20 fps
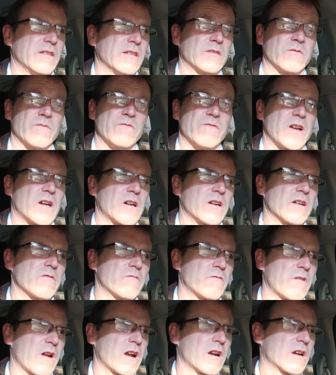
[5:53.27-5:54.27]
It's very
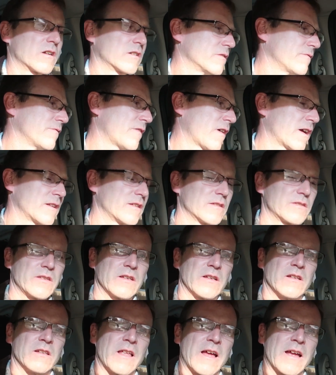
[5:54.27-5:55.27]
rare to find a
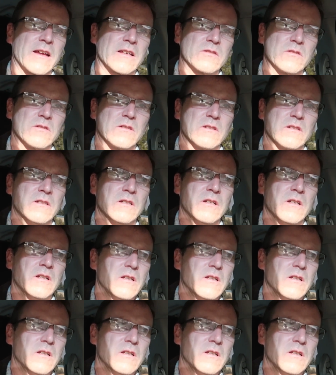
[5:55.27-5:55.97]
single axle